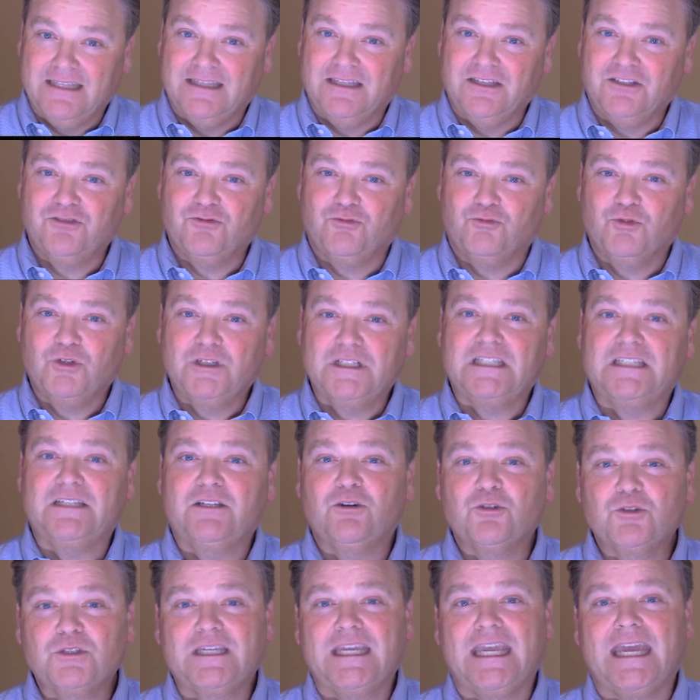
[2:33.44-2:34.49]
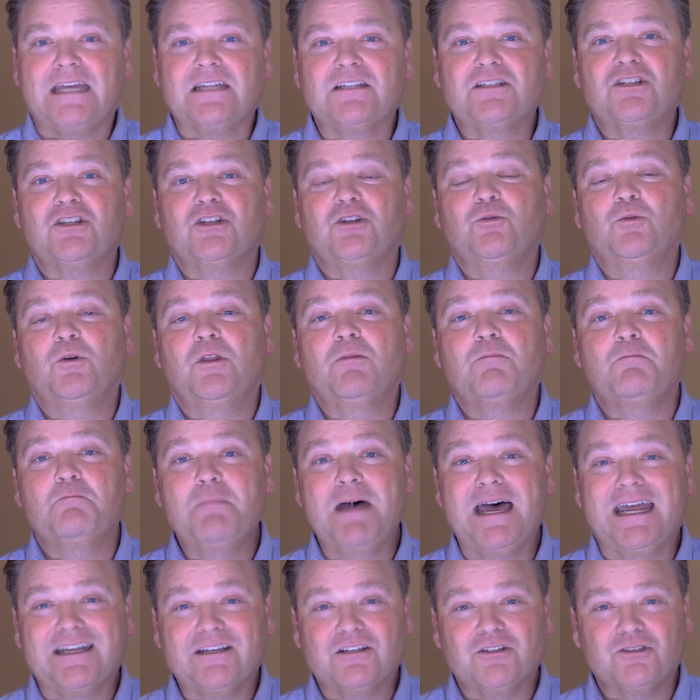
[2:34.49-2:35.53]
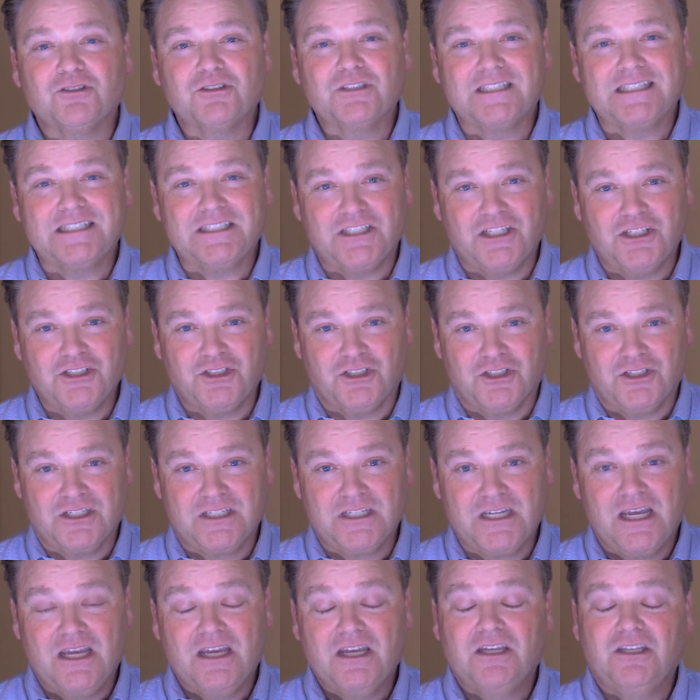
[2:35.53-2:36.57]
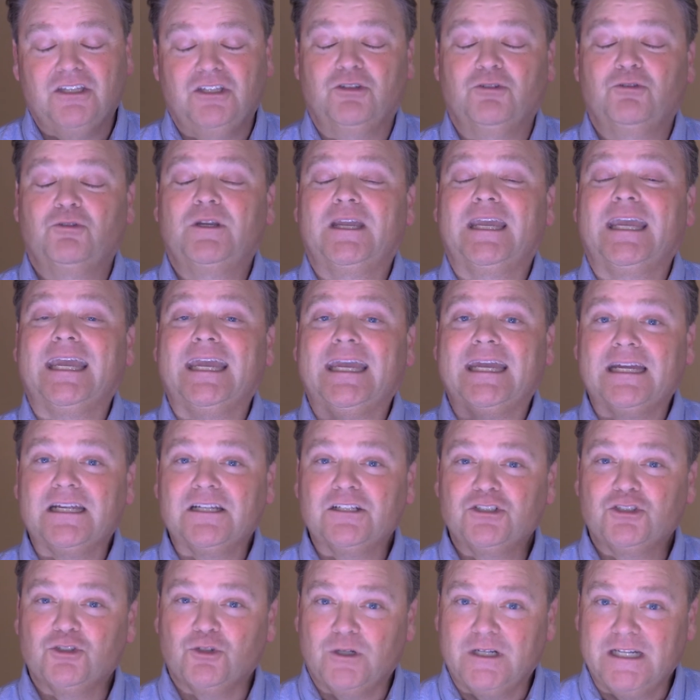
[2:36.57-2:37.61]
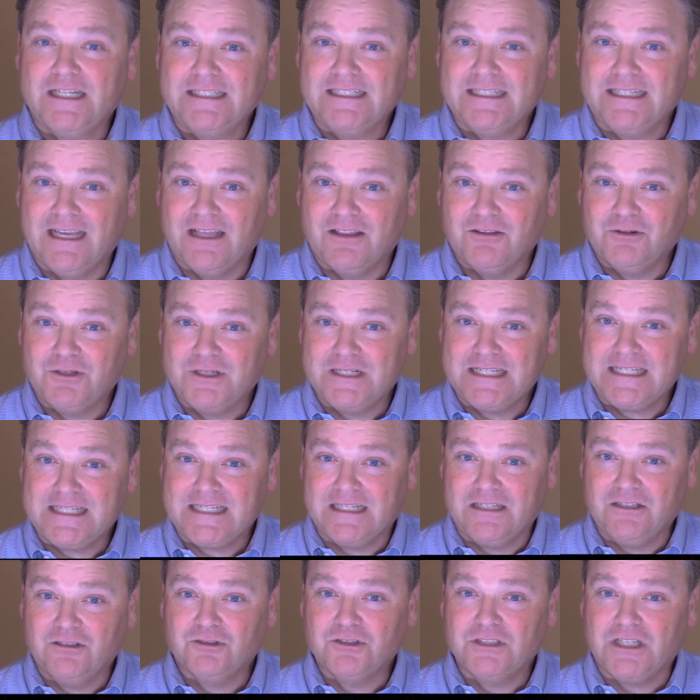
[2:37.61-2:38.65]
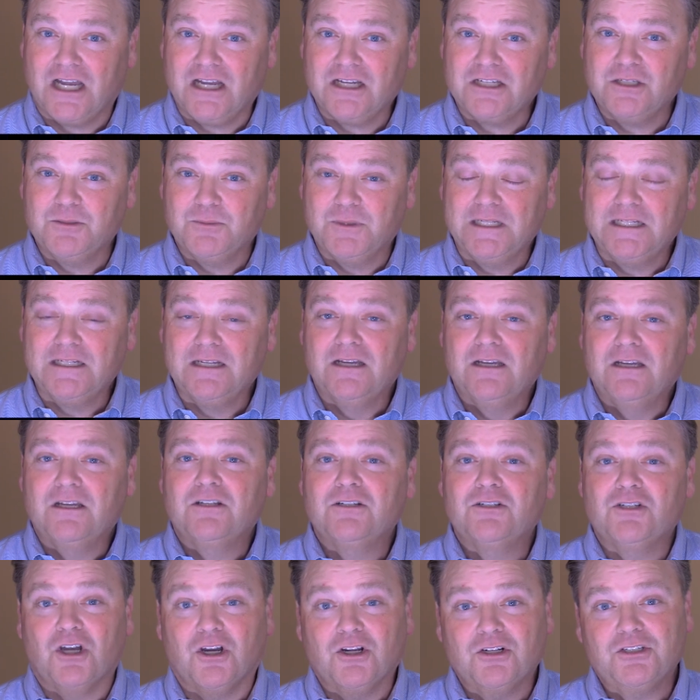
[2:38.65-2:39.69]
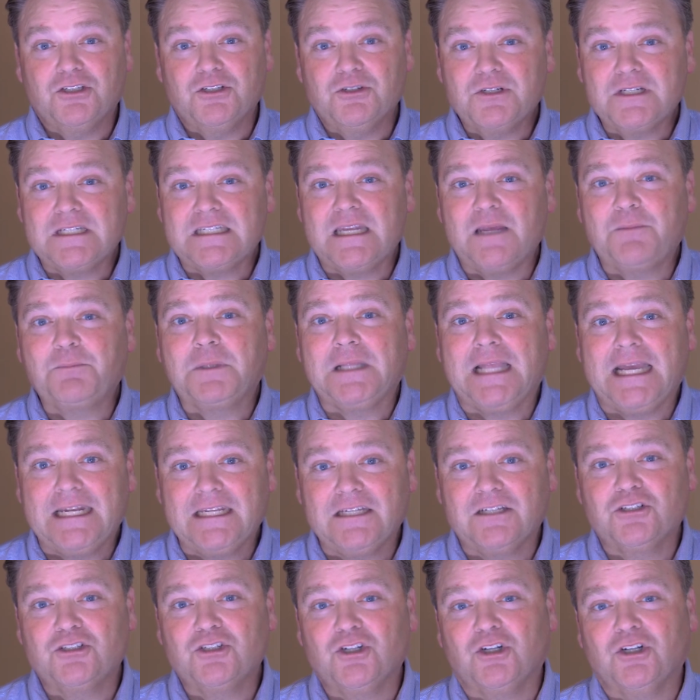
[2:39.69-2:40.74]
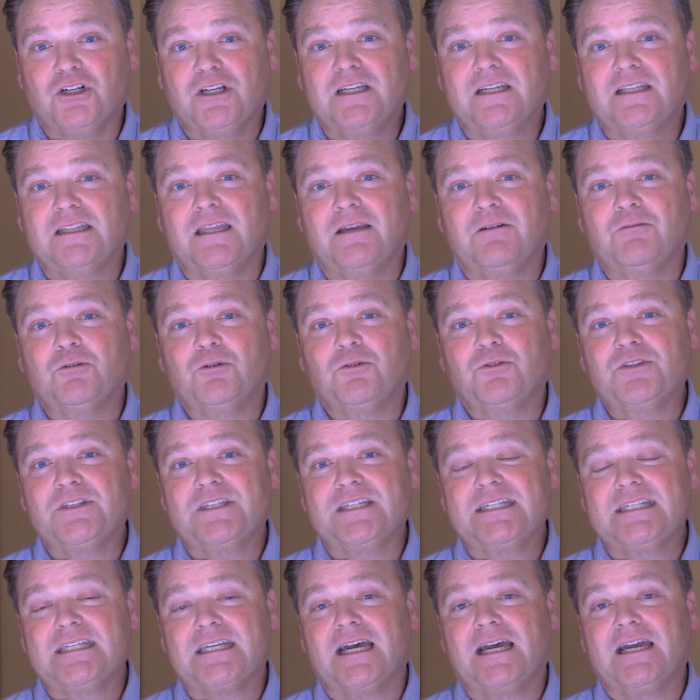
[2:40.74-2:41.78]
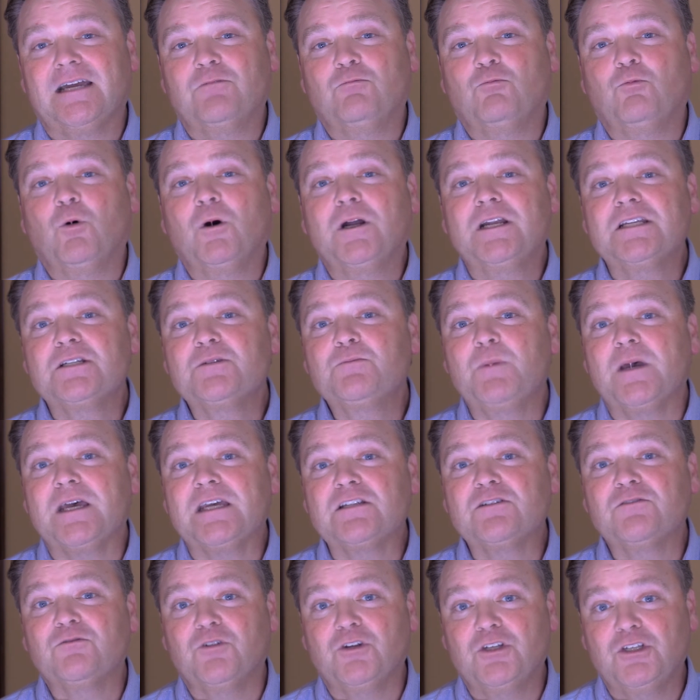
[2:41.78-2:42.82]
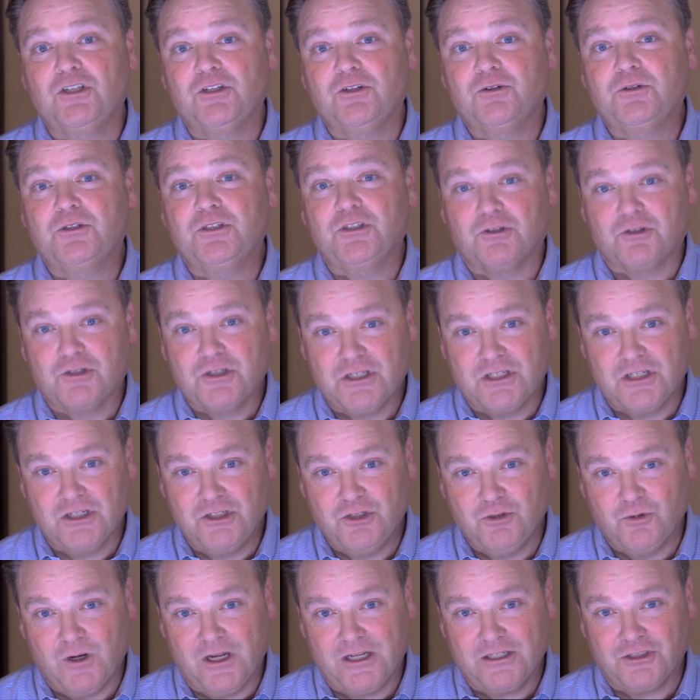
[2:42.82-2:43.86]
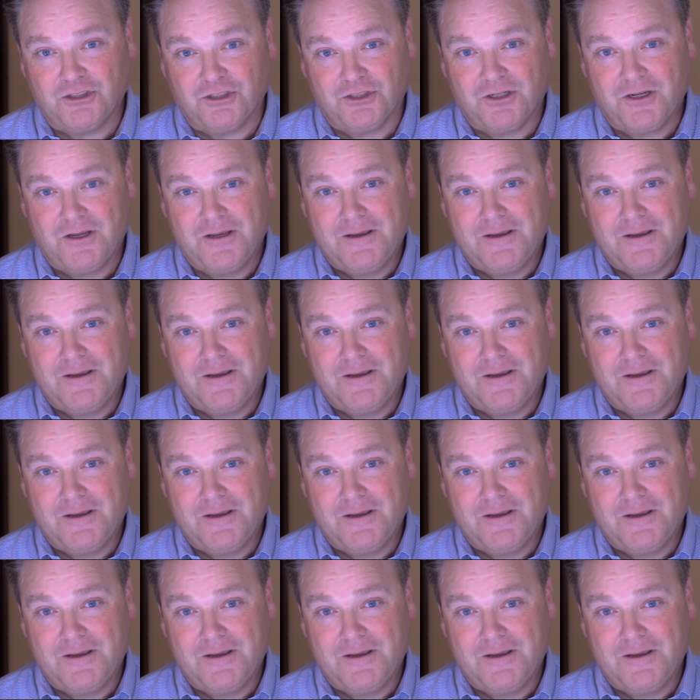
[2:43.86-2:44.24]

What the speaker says: This really only has to do with medical decisions. You can join it together in a single document, talk to your estate planning attorney, and they will decide what is best for you in your situation.